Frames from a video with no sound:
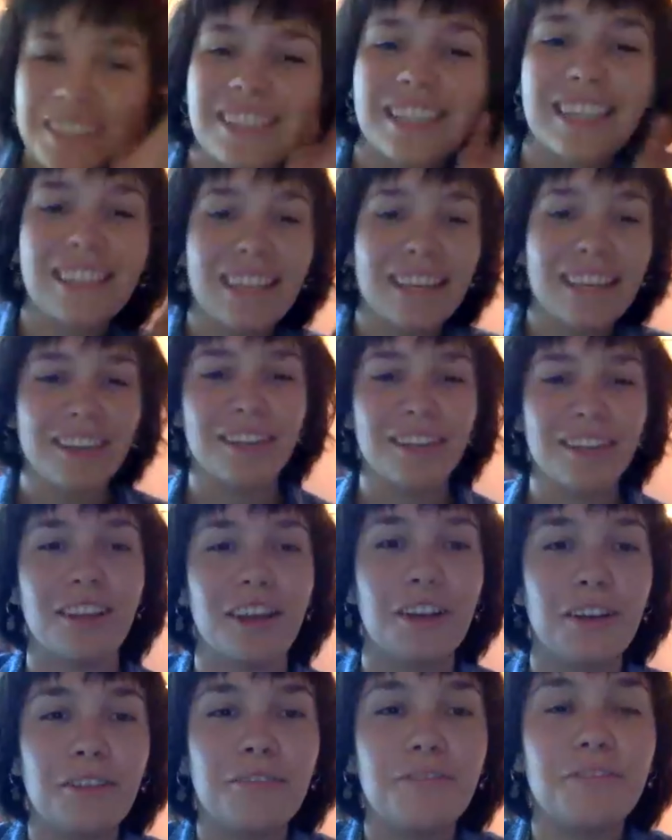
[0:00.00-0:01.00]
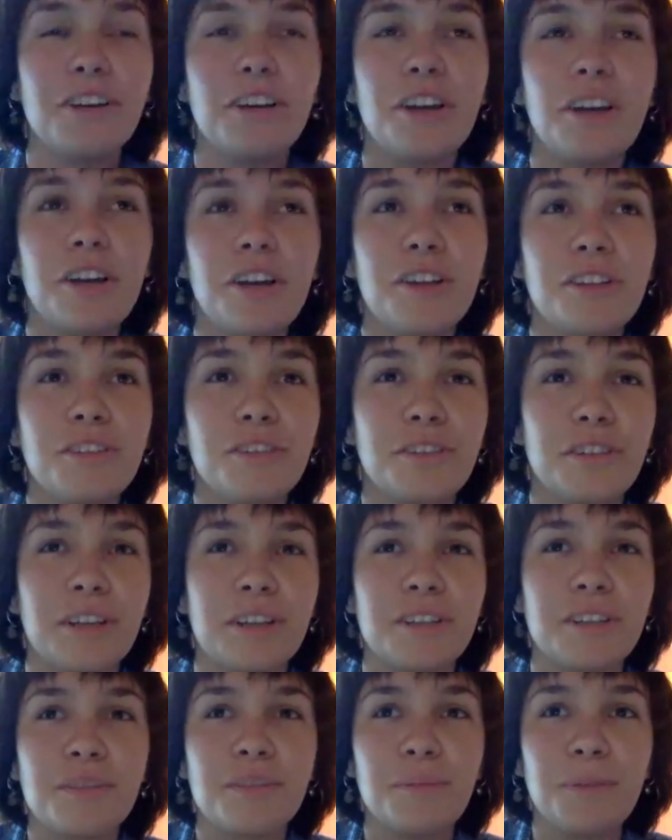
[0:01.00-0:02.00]
to say that a lot of
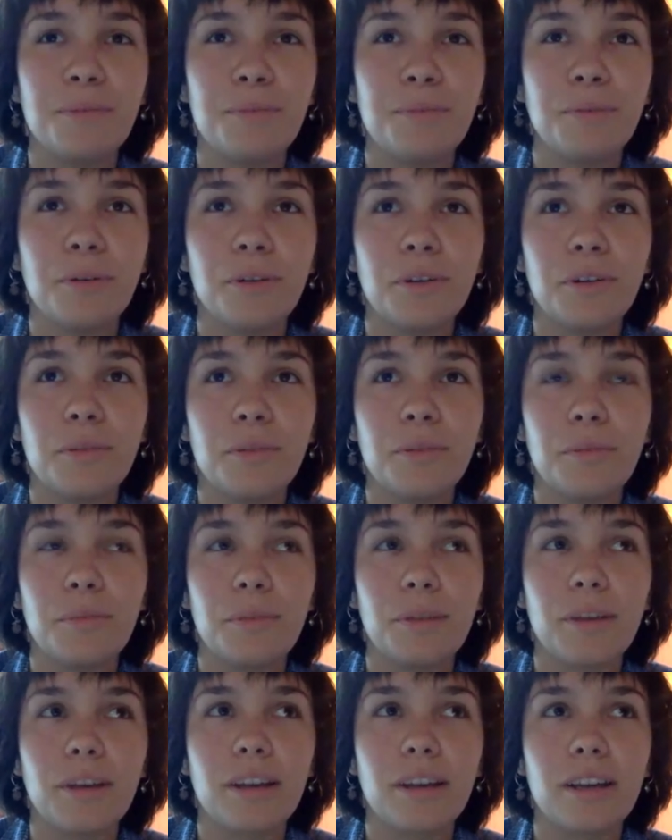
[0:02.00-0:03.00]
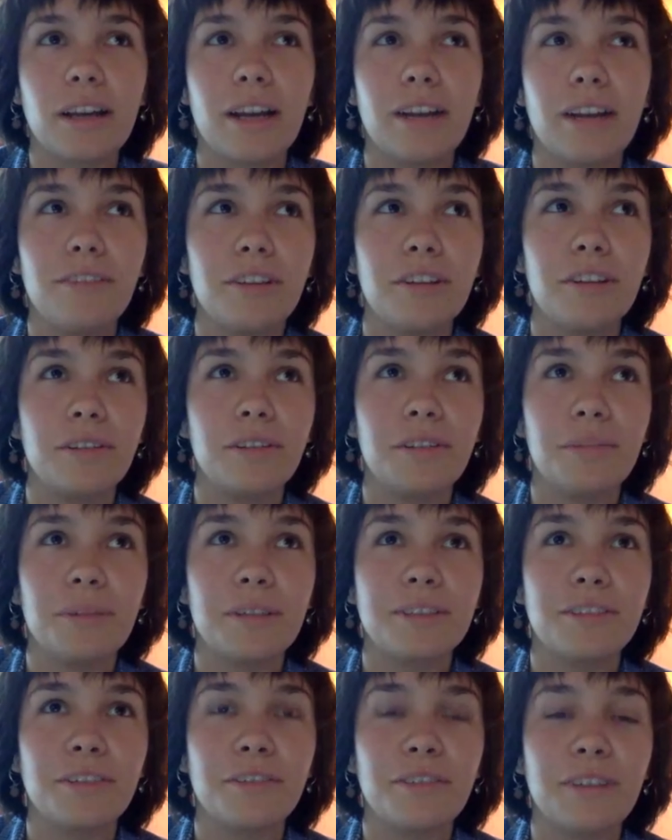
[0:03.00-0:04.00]
trans people, kind of including
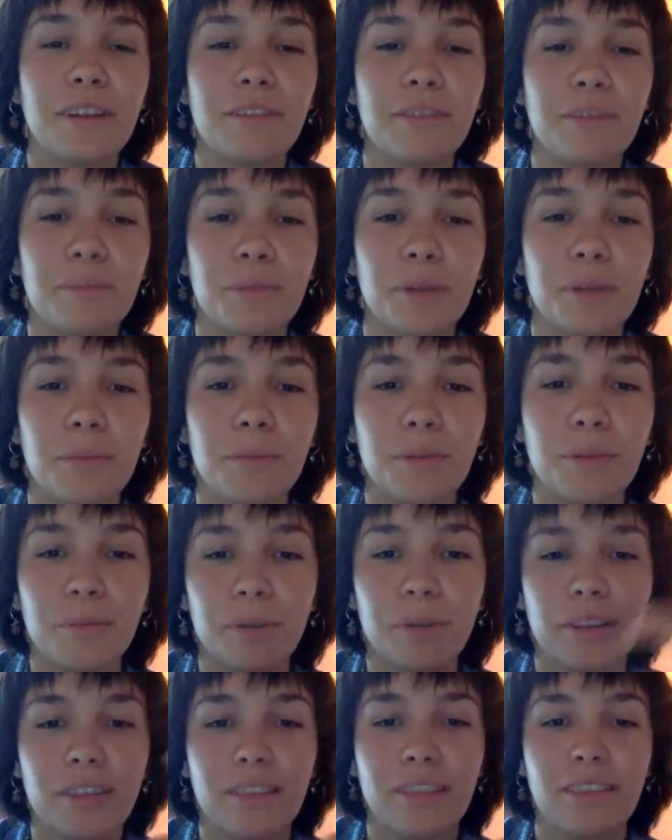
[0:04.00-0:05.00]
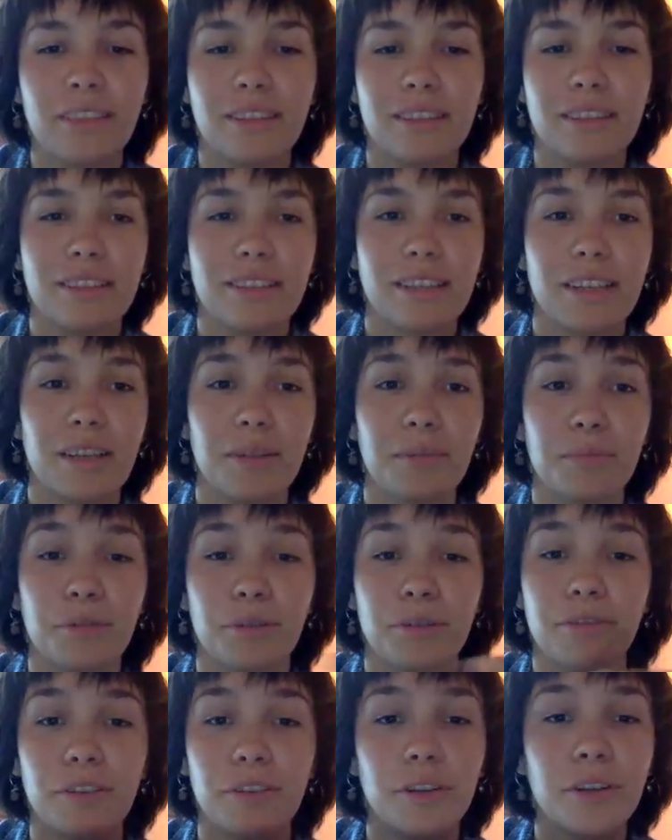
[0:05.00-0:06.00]
myself, have a problem with the saying
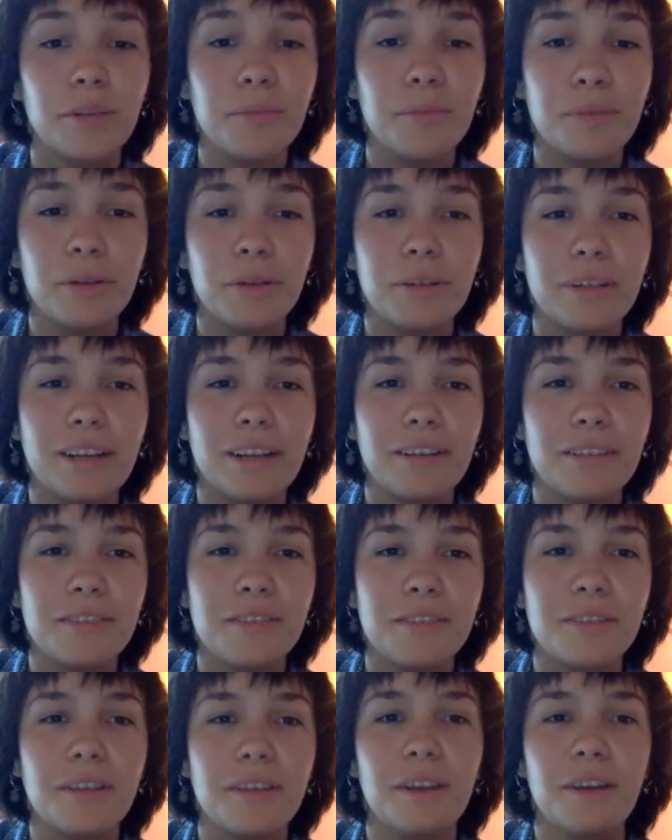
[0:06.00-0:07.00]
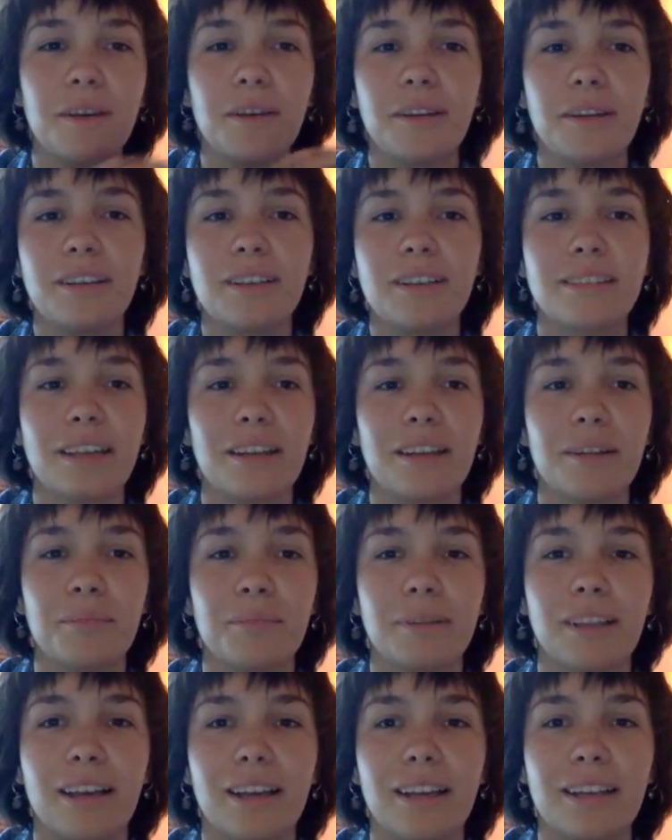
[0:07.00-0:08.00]
preferred pronouns, because that
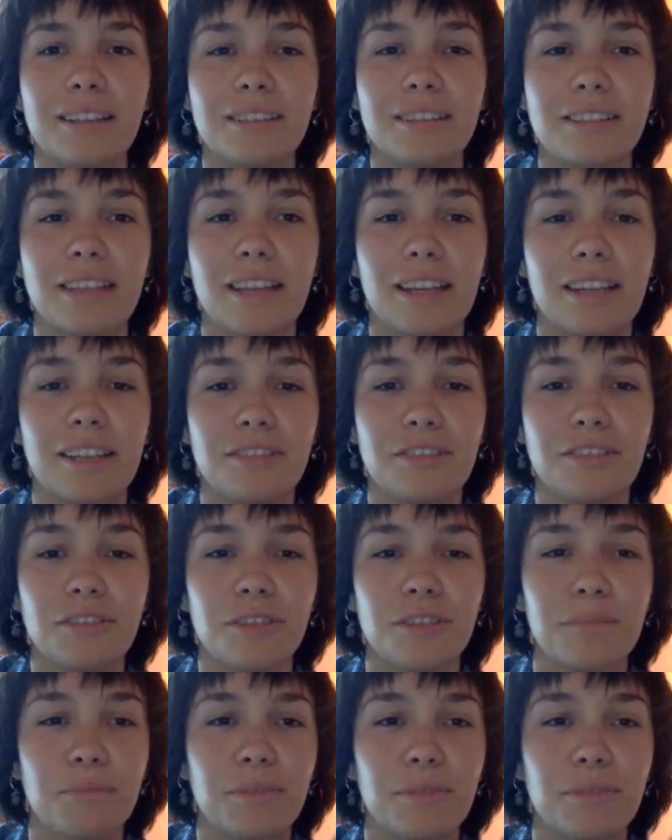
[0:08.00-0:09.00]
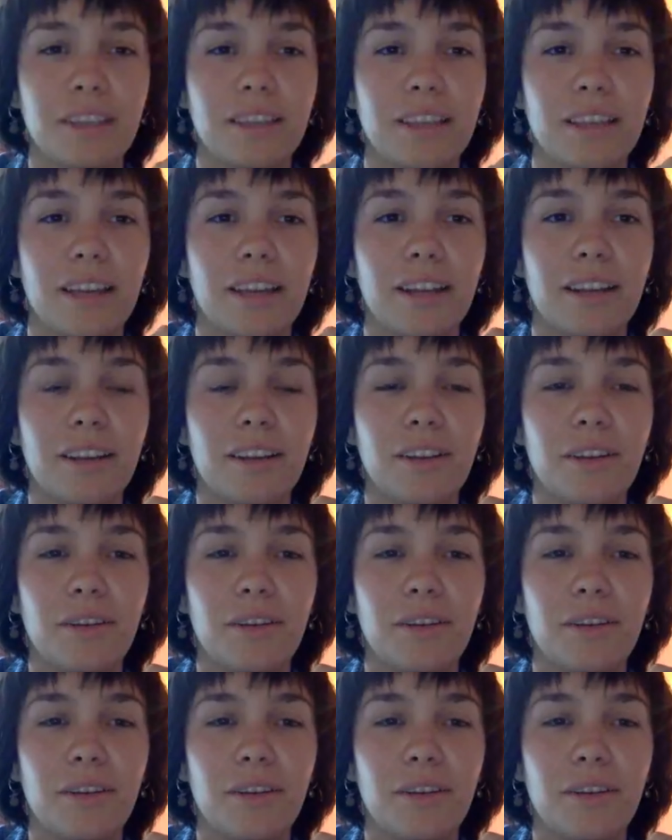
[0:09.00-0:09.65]
implies that it's just something that